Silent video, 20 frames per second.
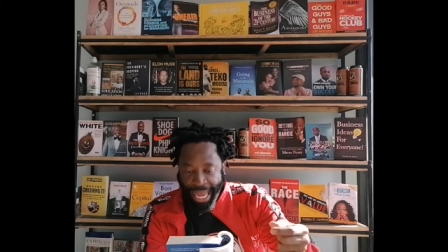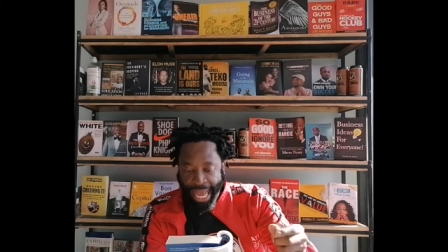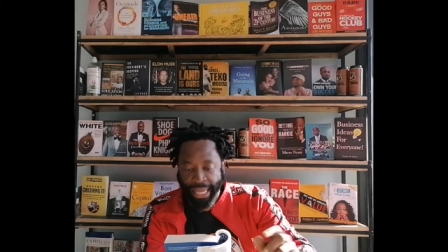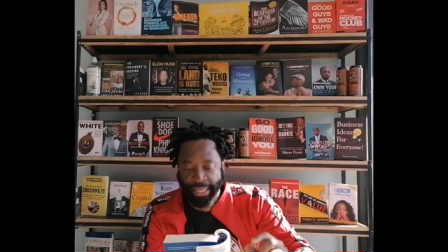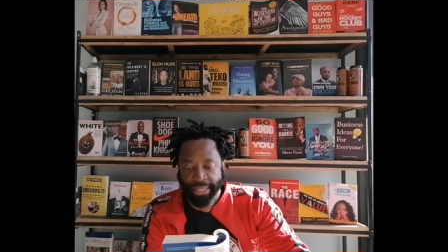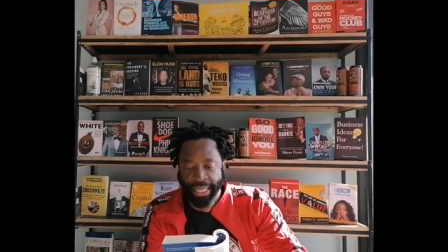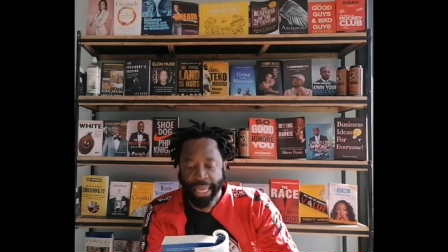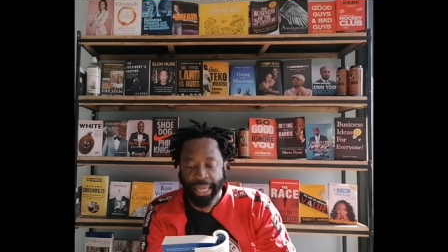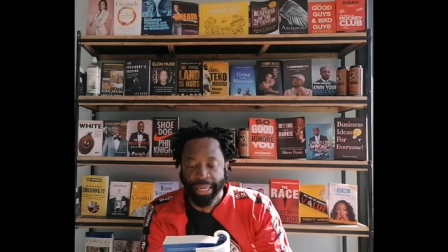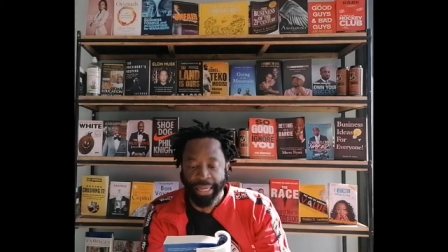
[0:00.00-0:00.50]

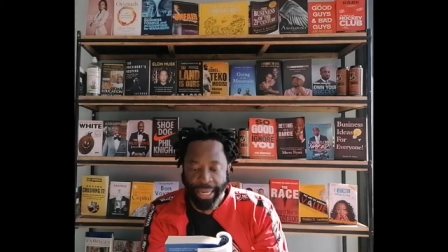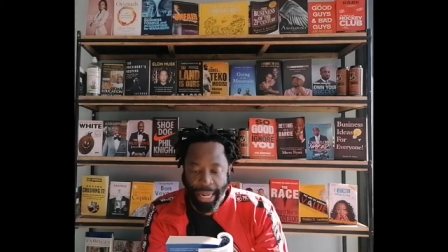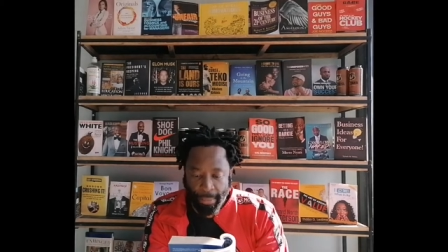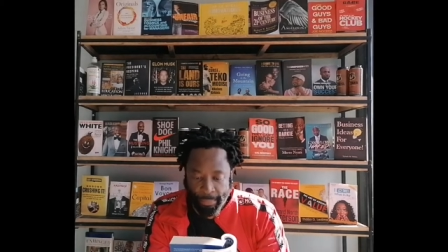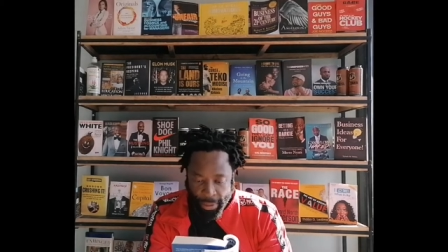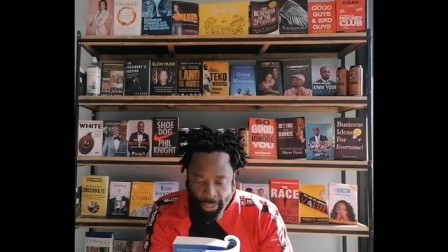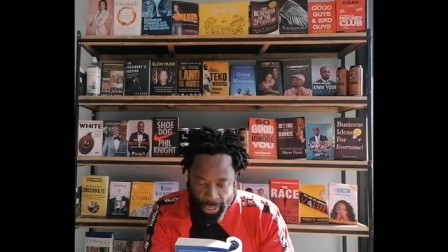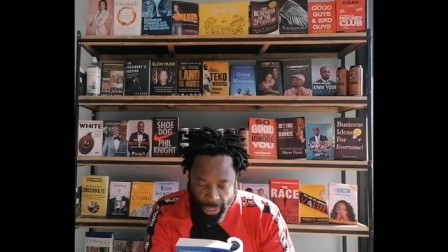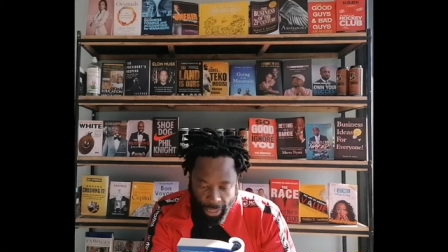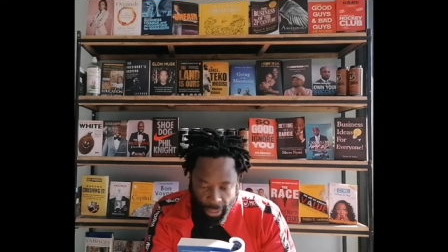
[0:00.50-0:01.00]
as a
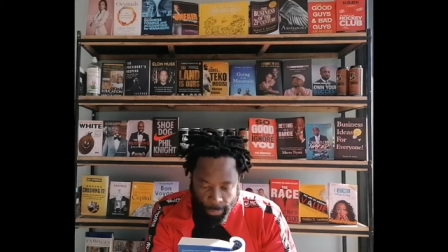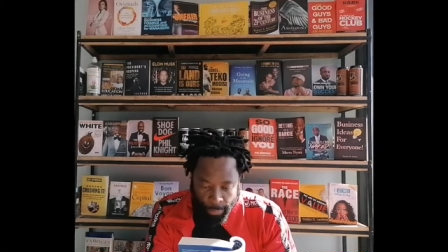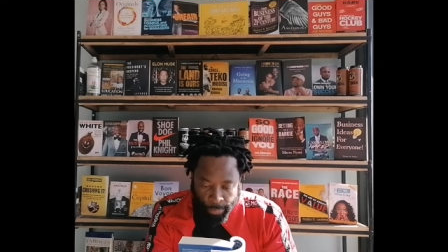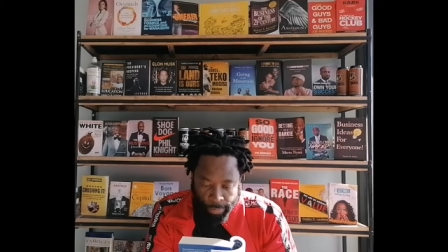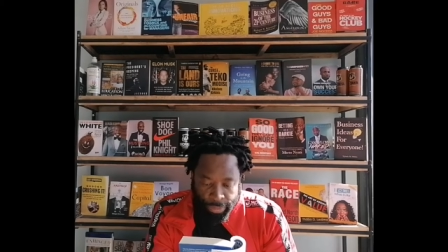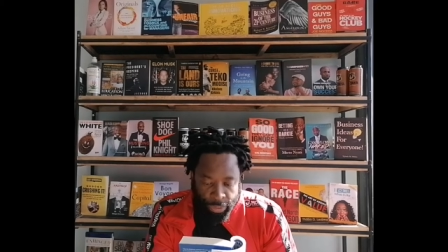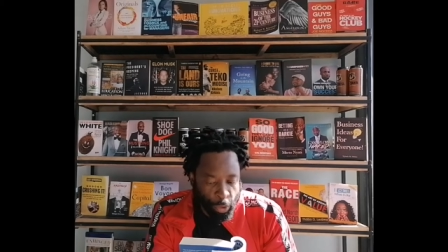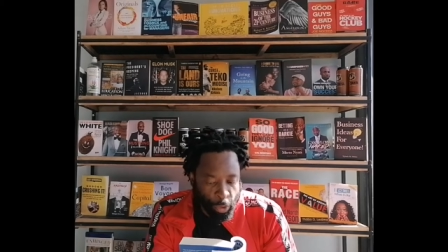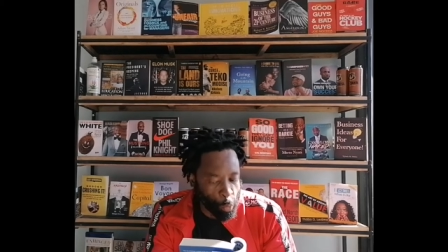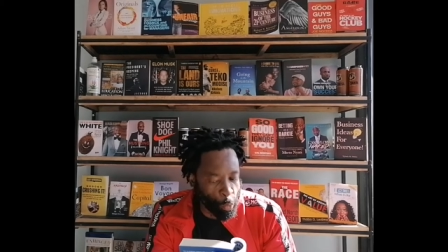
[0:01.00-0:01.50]
remedy
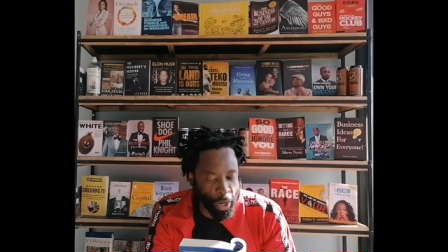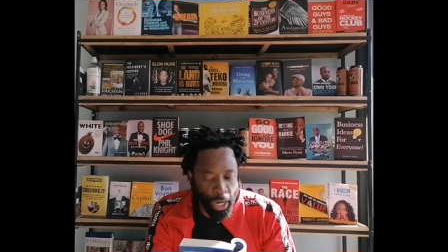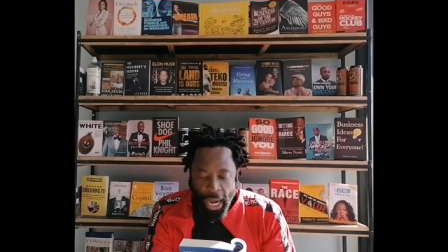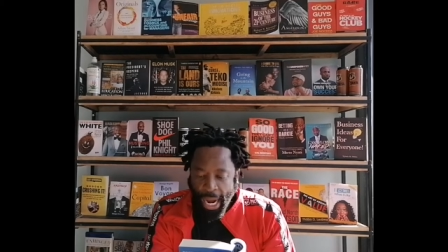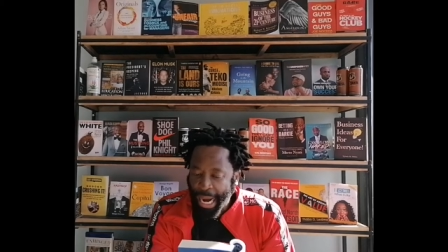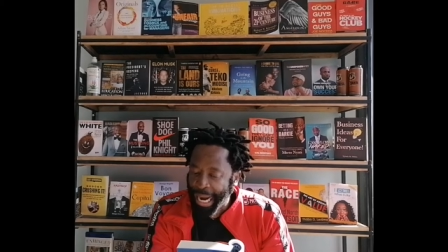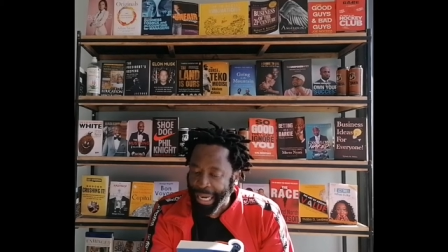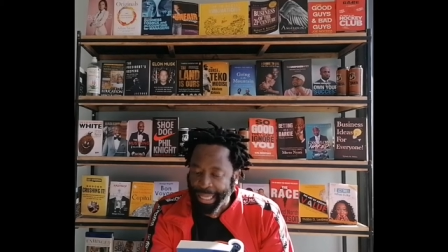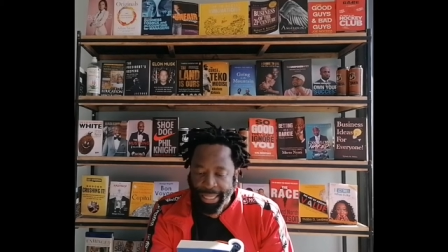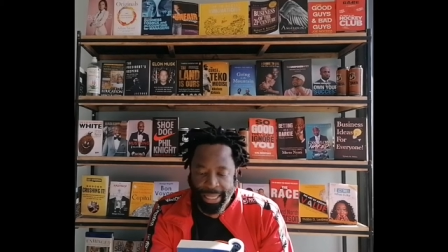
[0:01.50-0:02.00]
will
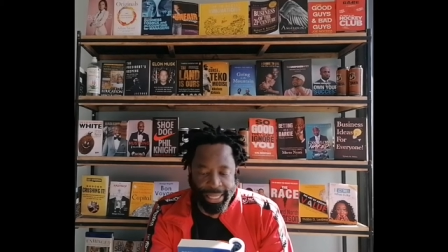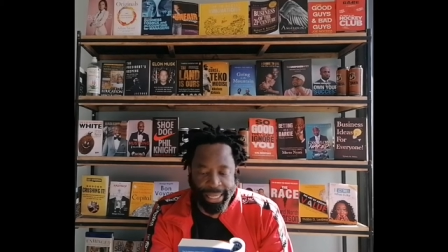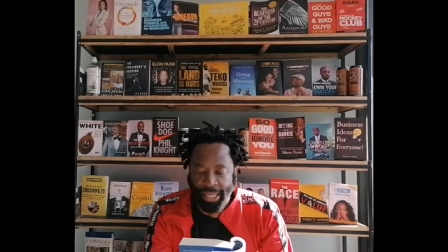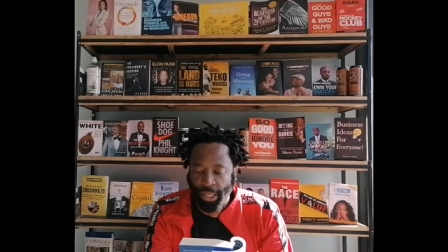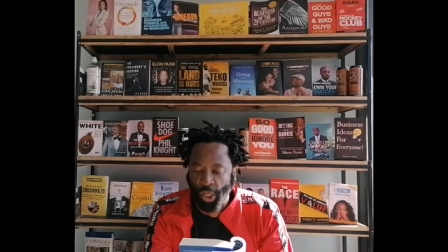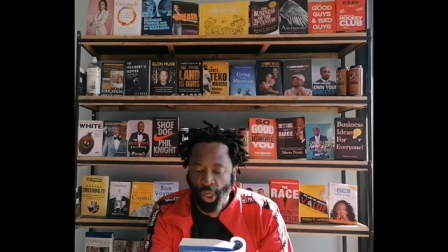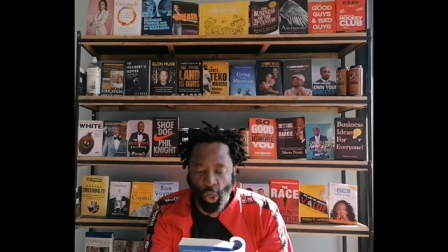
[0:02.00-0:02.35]
hardly